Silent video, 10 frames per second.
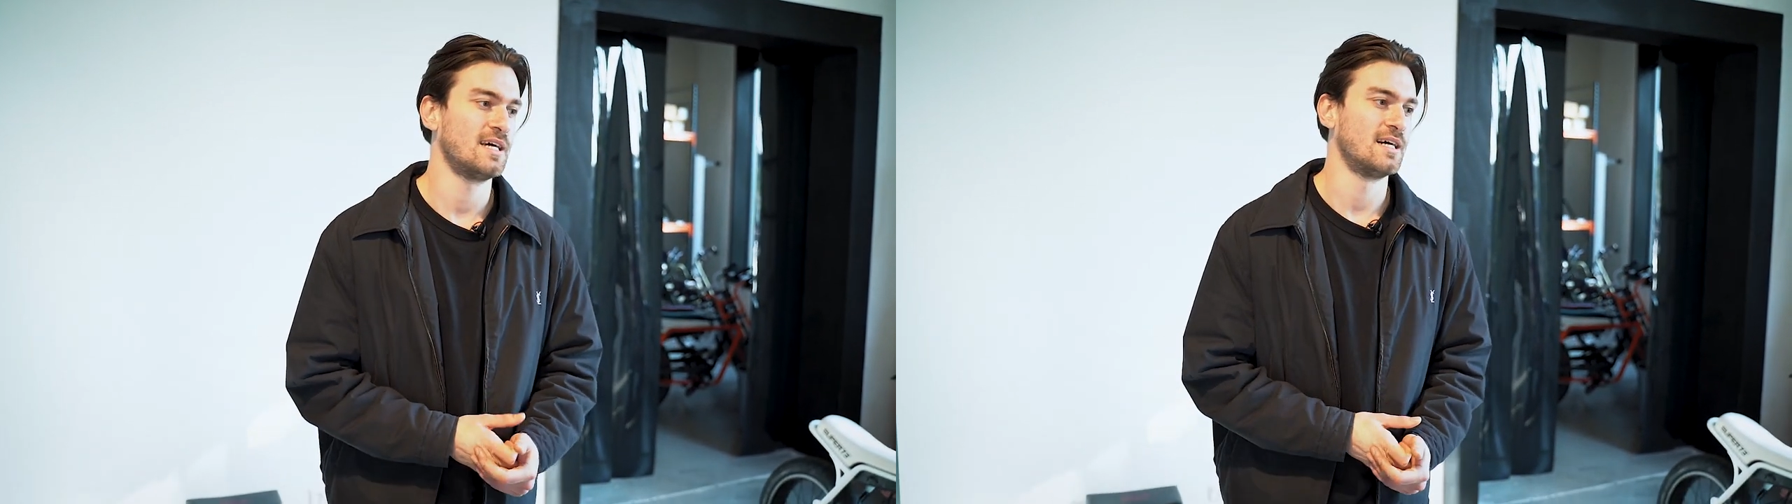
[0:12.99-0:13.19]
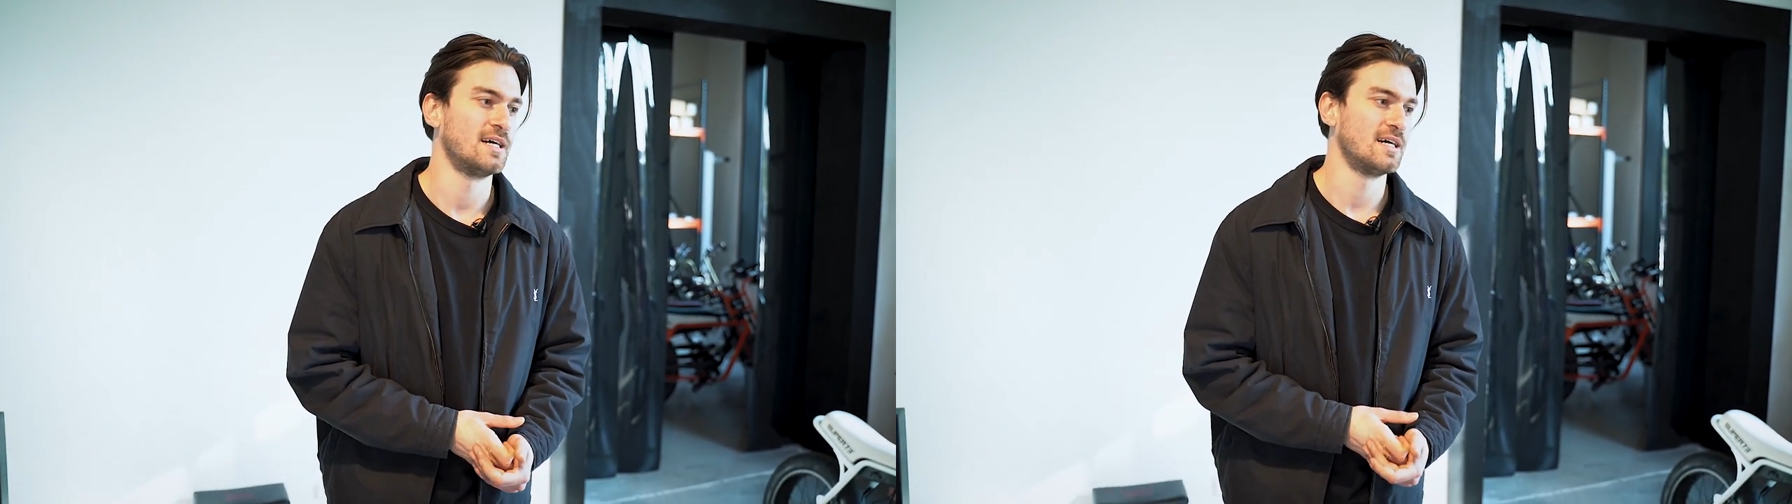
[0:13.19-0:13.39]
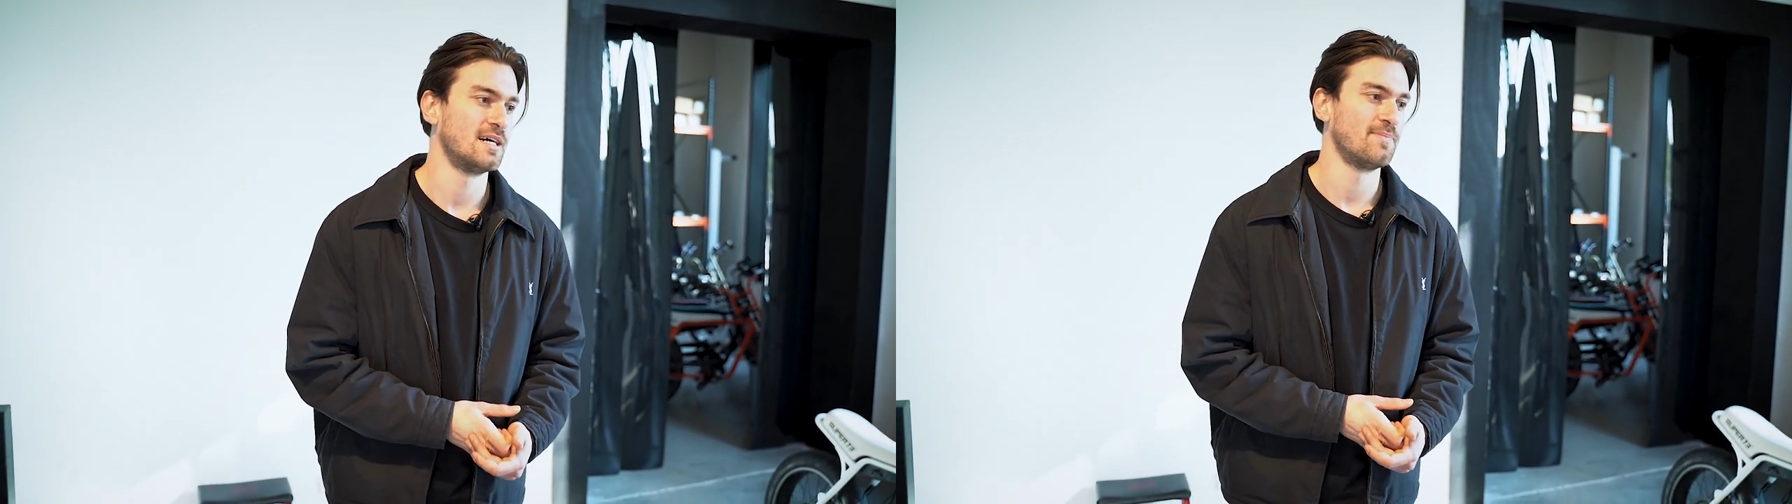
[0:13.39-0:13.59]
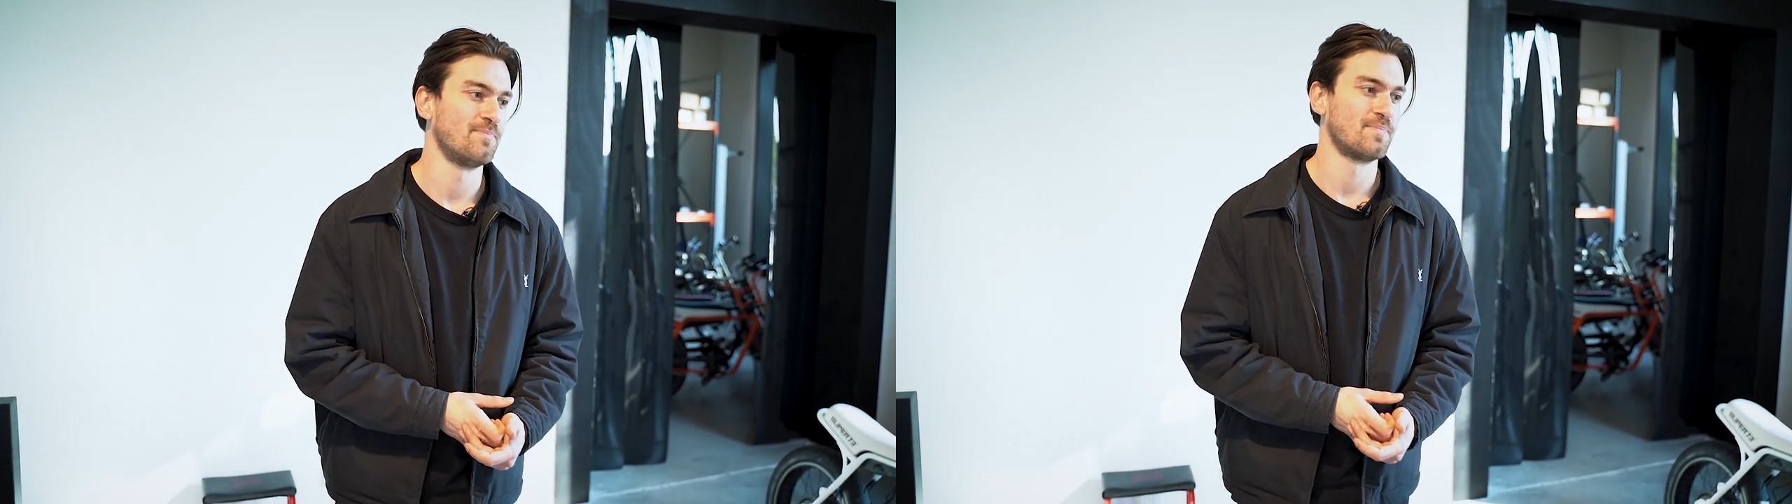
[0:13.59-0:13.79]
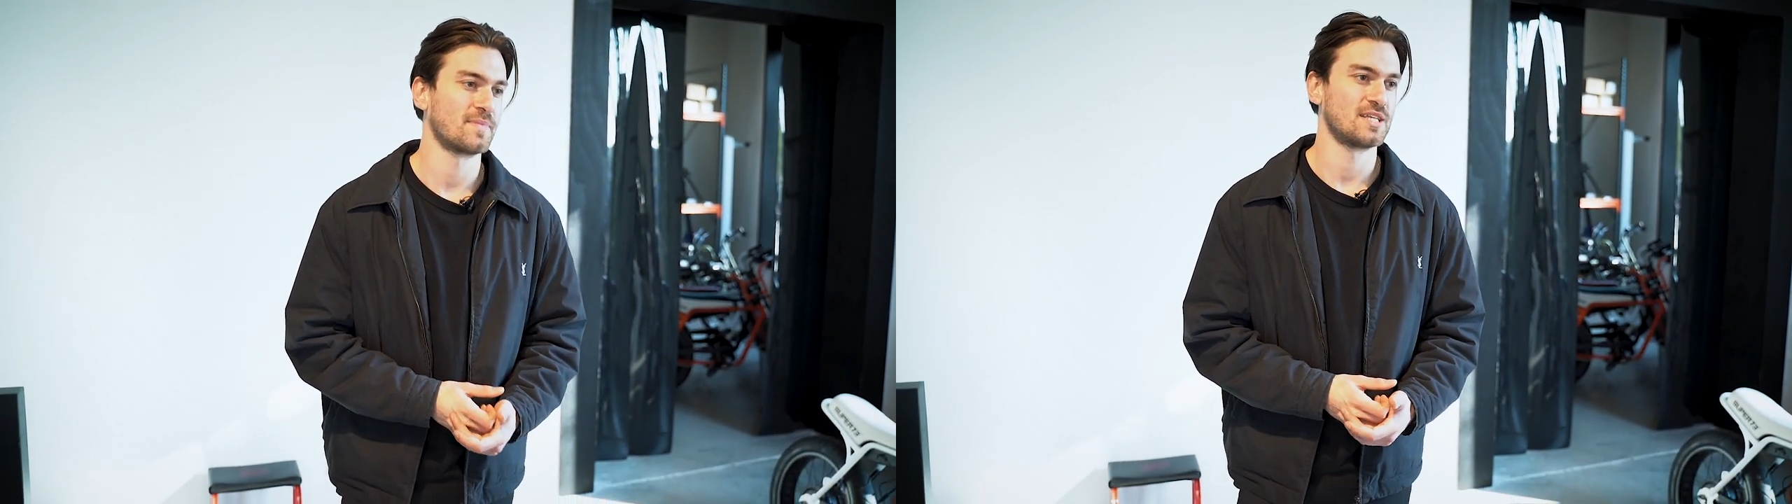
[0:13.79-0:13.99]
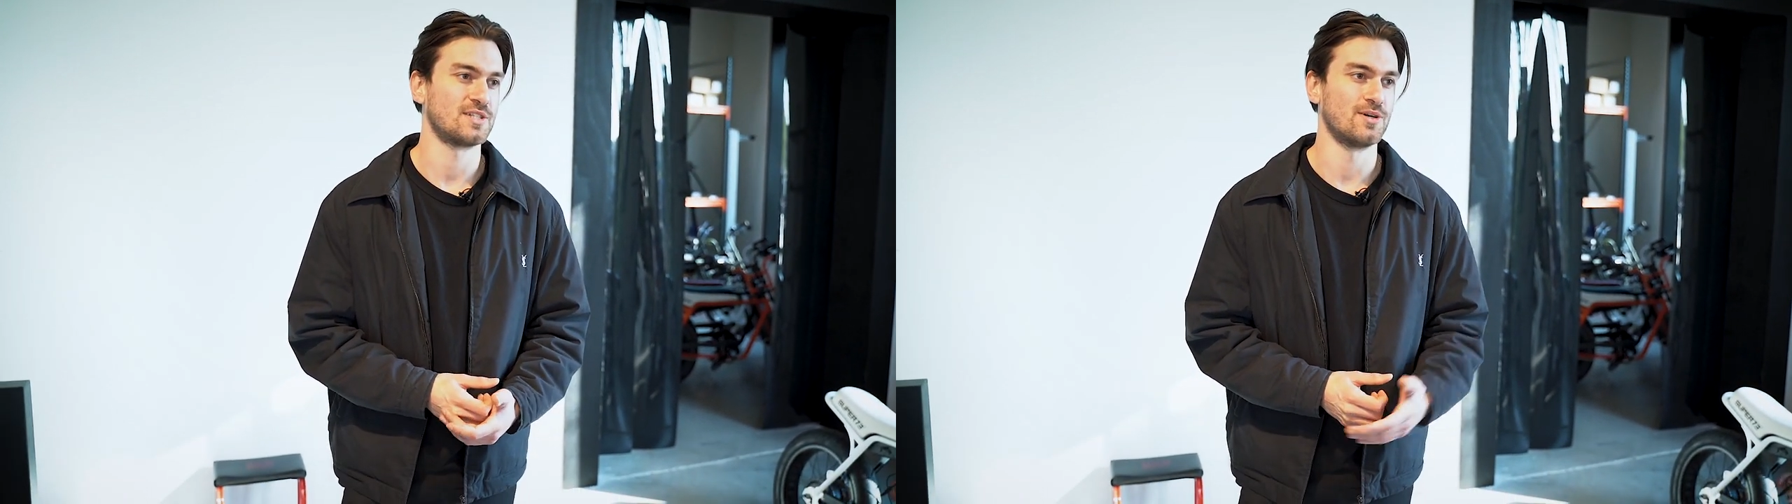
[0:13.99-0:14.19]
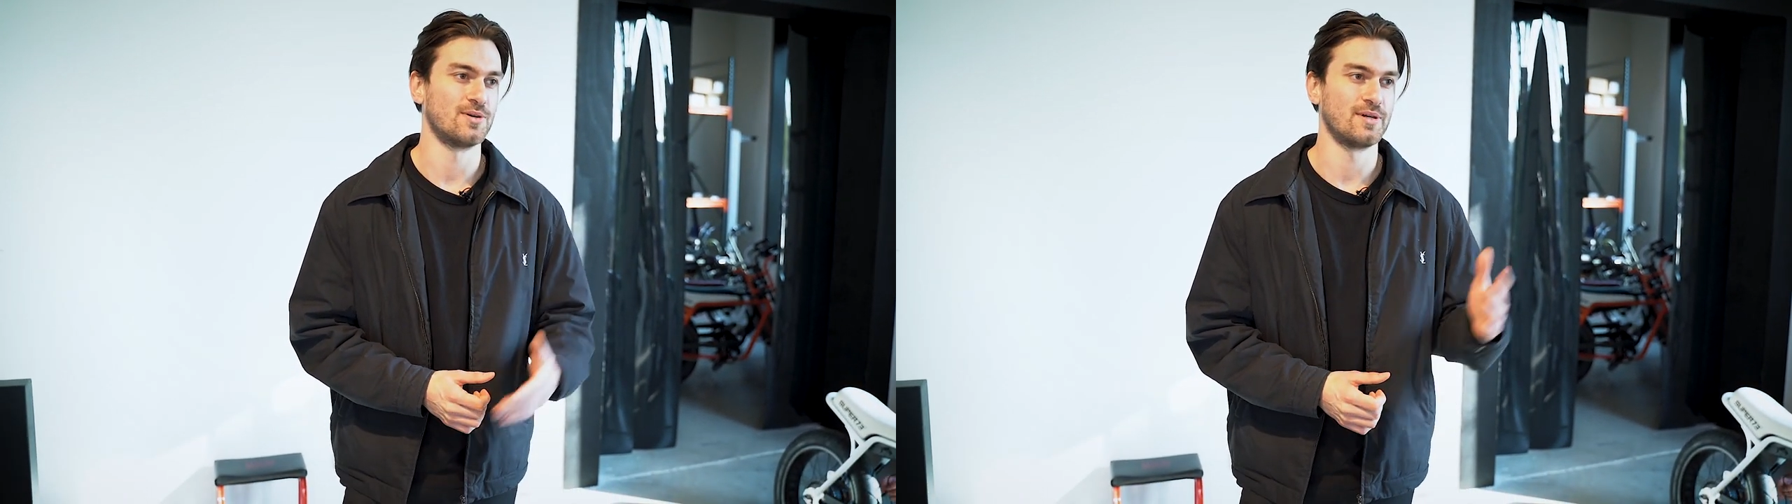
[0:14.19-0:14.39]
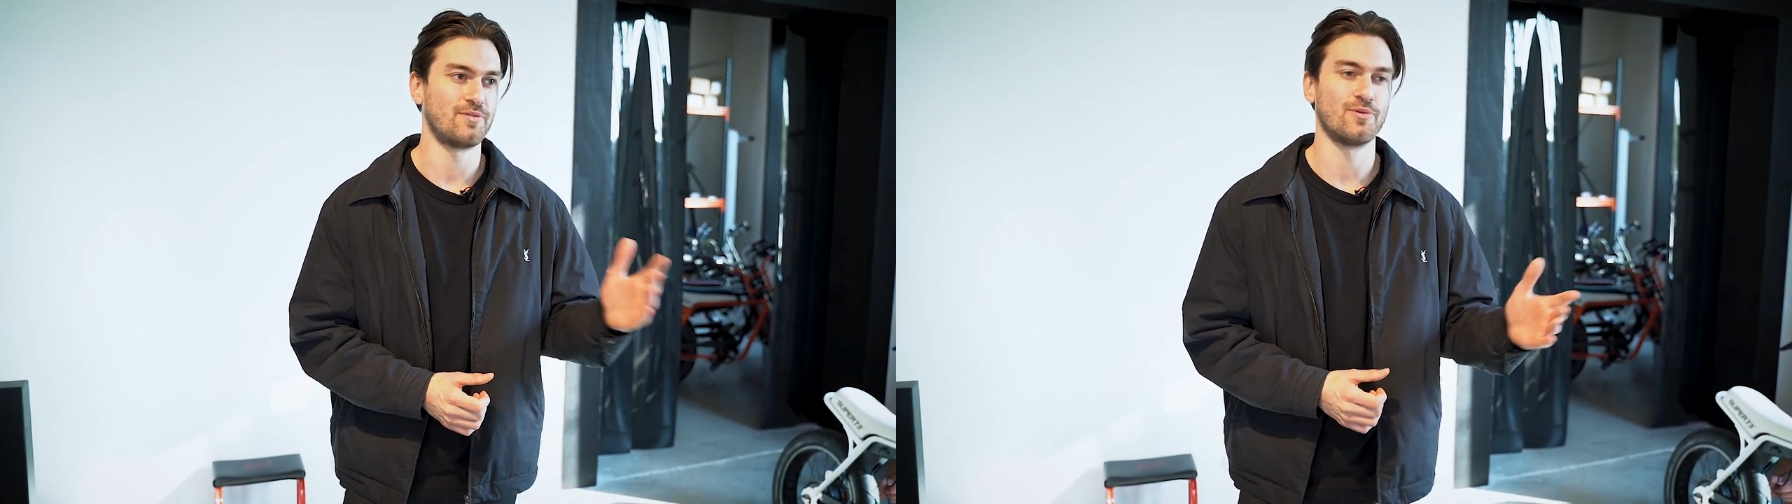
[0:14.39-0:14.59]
Uh, so if